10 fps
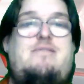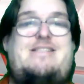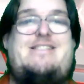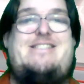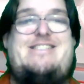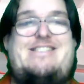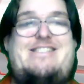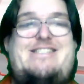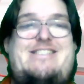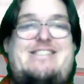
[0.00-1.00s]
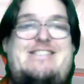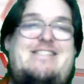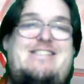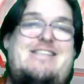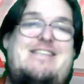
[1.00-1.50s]

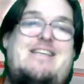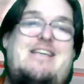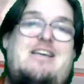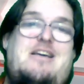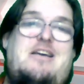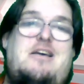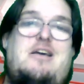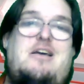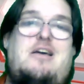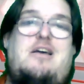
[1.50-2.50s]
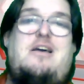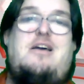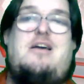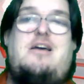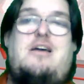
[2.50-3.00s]

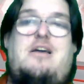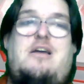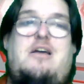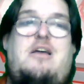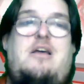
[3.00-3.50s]
Nothing is said.